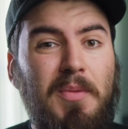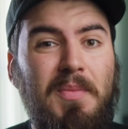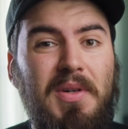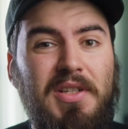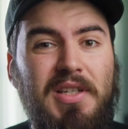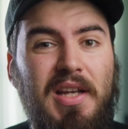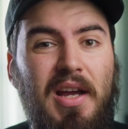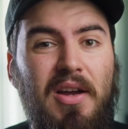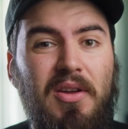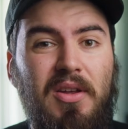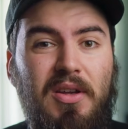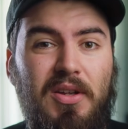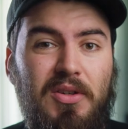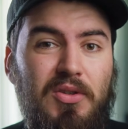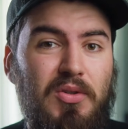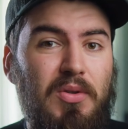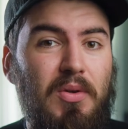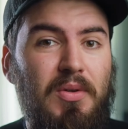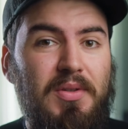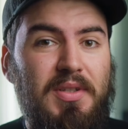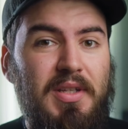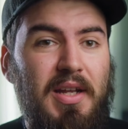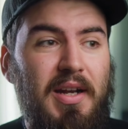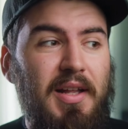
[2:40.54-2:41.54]
much how you
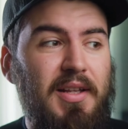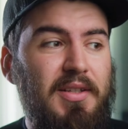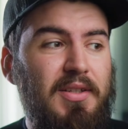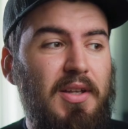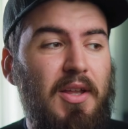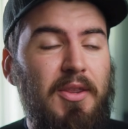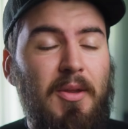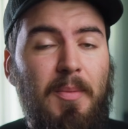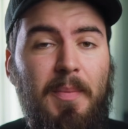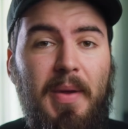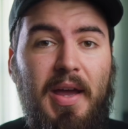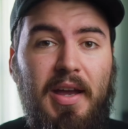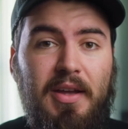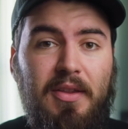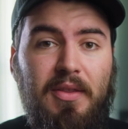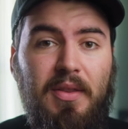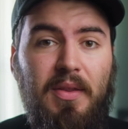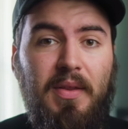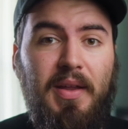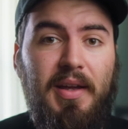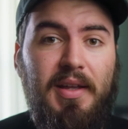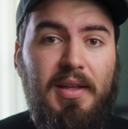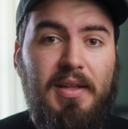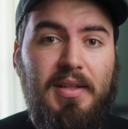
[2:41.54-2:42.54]
control settings on the back of the
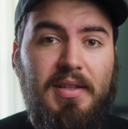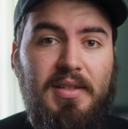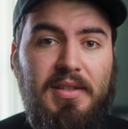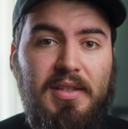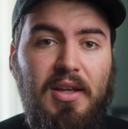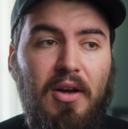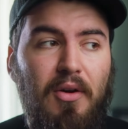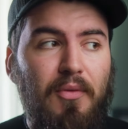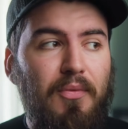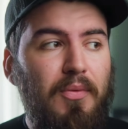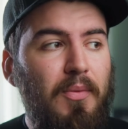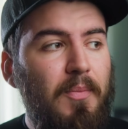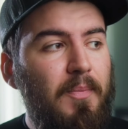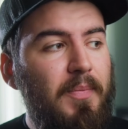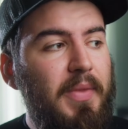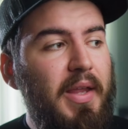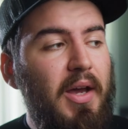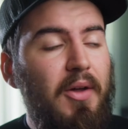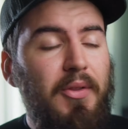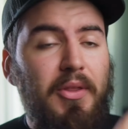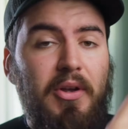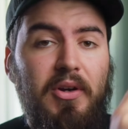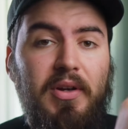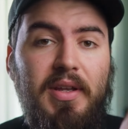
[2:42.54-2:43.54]
light itself.
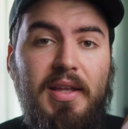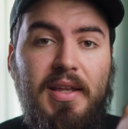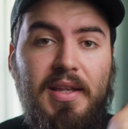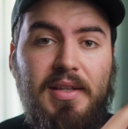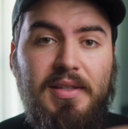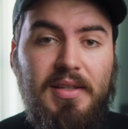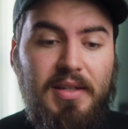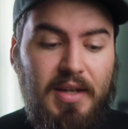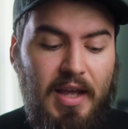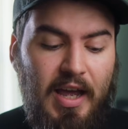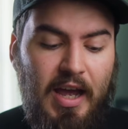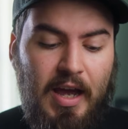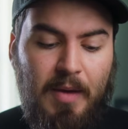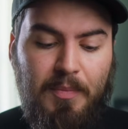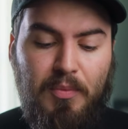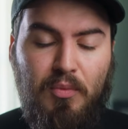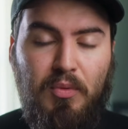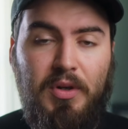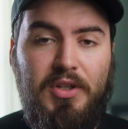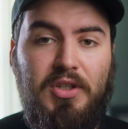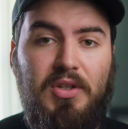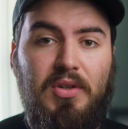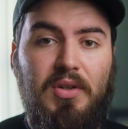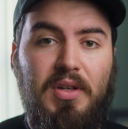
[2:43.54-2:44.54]
Now there is an app
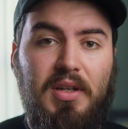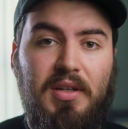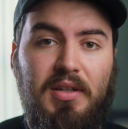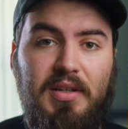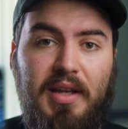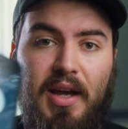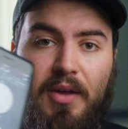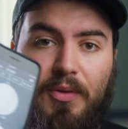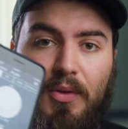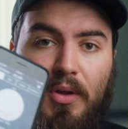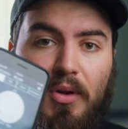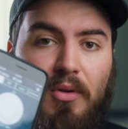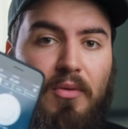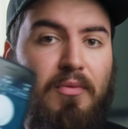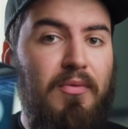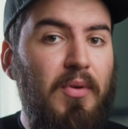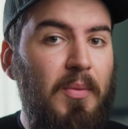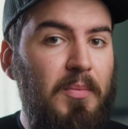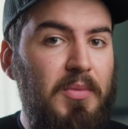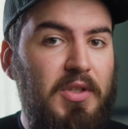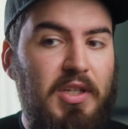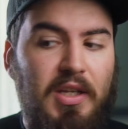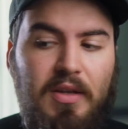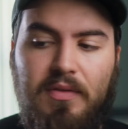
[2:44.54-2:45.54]
which you can download
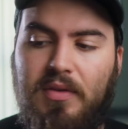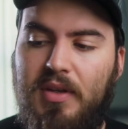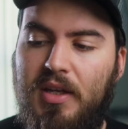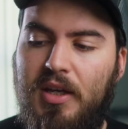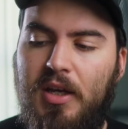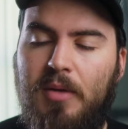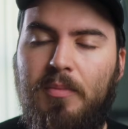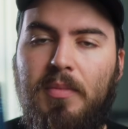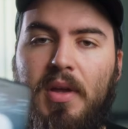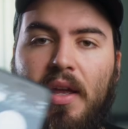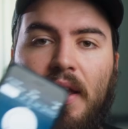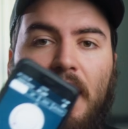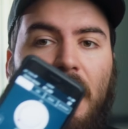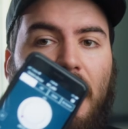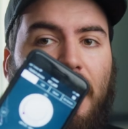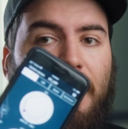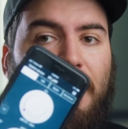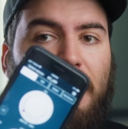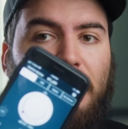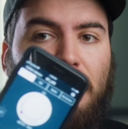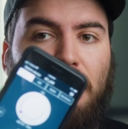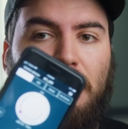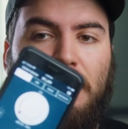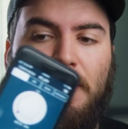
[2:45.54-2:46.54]
from GVM,
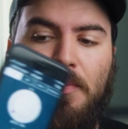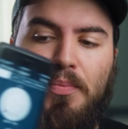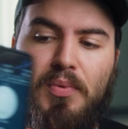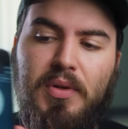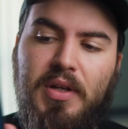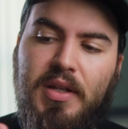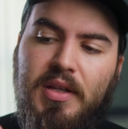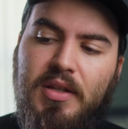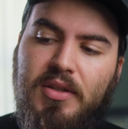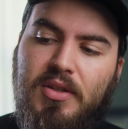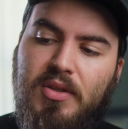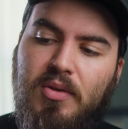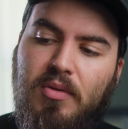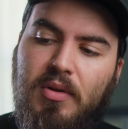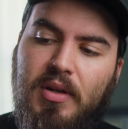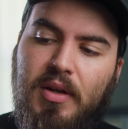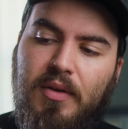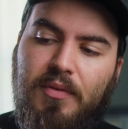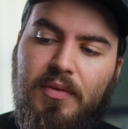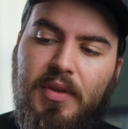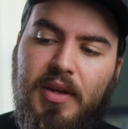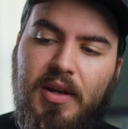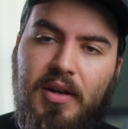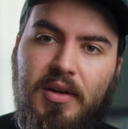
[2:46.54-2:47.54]
and this one's pretty
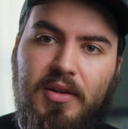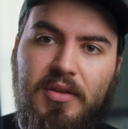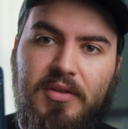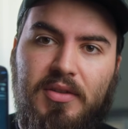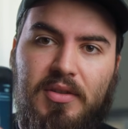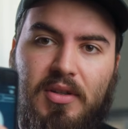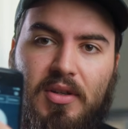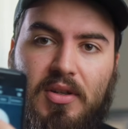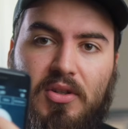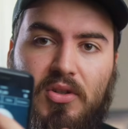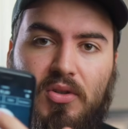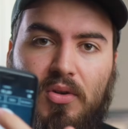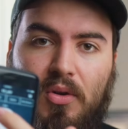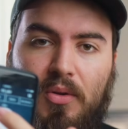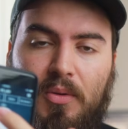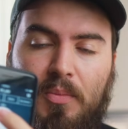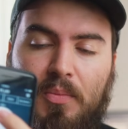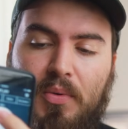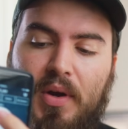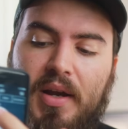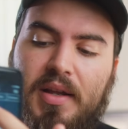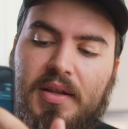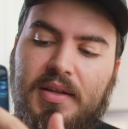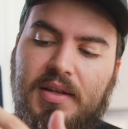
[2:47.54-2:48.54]
intuitive. You control the
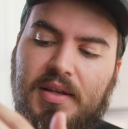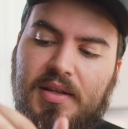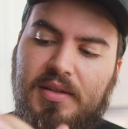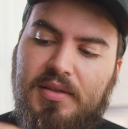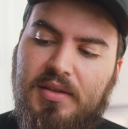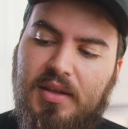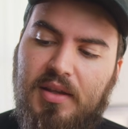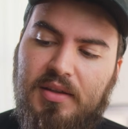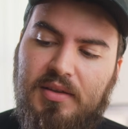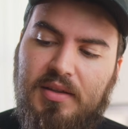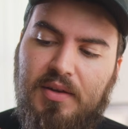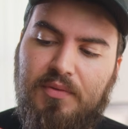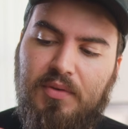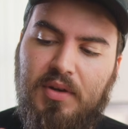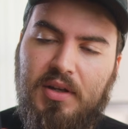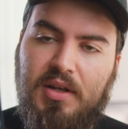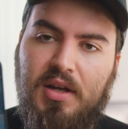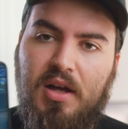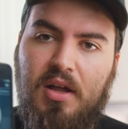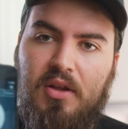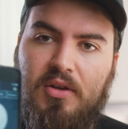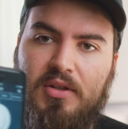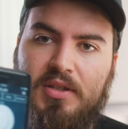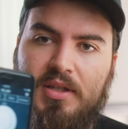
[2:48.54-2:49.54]
brightness, the different
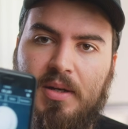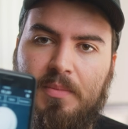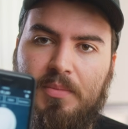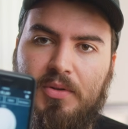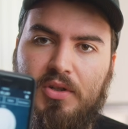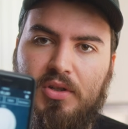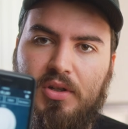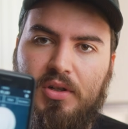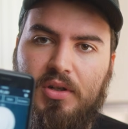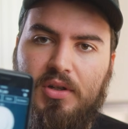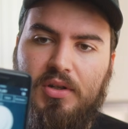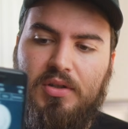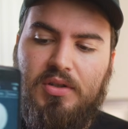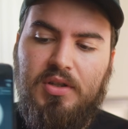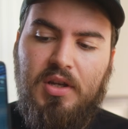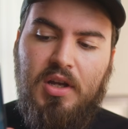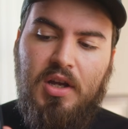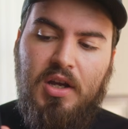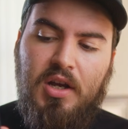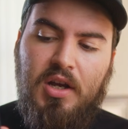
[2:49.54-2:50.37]
color temperatures,